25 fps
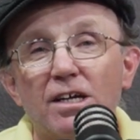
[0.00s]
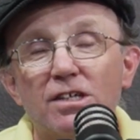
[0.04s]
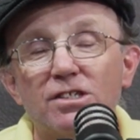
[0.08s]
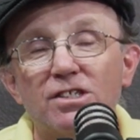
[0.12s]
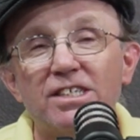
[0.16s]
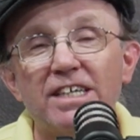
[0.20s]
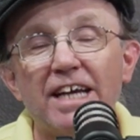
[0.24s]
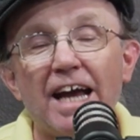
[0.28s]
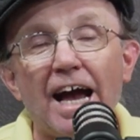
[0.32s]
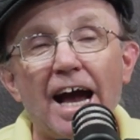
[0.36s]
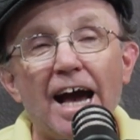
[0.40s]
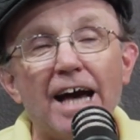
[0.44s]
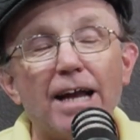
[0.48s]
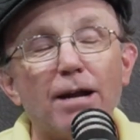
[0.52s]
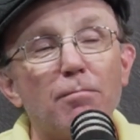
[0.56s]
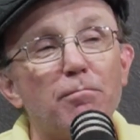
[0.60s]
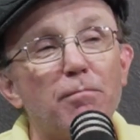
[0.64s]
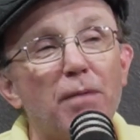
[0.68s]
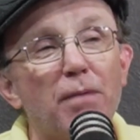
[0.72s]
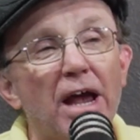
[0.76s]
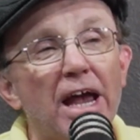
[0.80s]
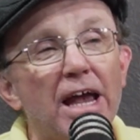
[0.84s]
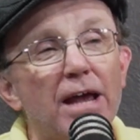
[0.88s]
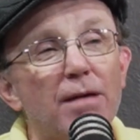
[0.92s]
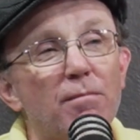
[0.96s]
she had a
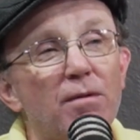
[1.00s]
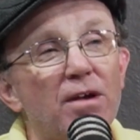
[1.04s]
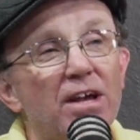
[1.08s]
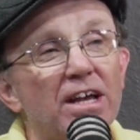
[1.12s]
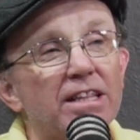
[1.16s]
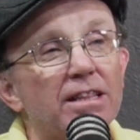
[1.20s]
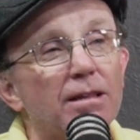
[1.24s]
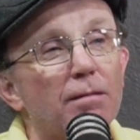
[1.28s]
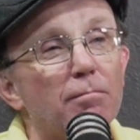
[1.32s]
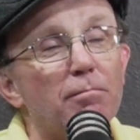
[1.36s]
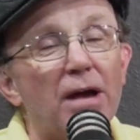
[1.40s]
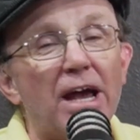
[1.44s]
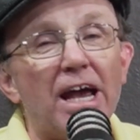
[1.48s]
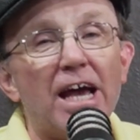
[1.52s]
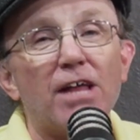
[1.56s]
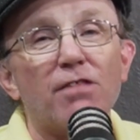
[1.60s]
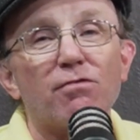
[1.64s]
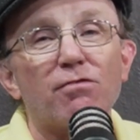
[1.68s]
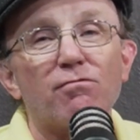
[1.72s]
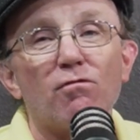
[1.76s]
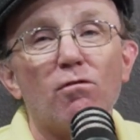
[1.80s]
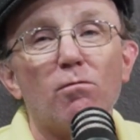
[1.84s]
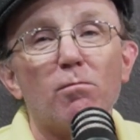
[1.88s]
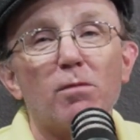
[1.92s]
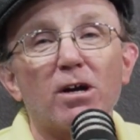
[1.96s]
baby in the
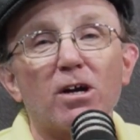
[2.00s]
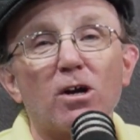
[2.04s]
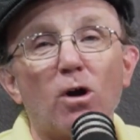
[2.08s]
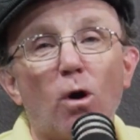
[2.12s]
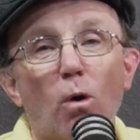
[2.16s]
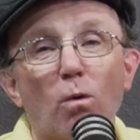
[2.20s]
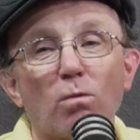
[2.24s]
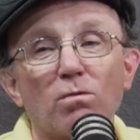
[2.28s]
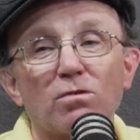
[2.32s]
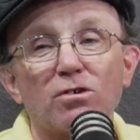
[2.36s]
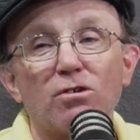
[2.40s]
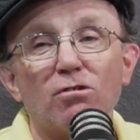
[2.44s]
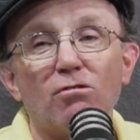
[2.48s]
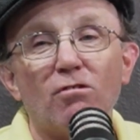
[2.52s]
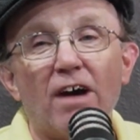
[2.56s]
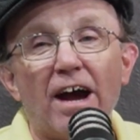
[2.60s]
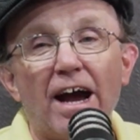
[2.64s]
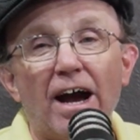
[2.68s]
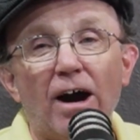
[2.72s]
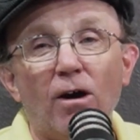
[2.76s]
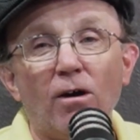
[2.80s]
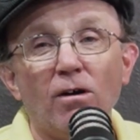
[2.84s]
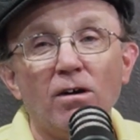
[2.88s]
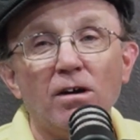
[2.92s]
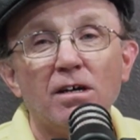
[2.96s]
bathroom at Golden
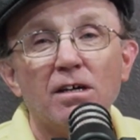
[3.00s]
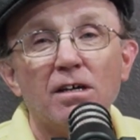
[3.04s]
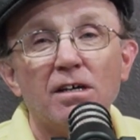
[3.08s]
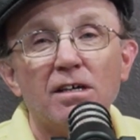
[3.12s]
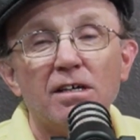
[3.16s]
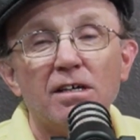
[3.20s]
Corral.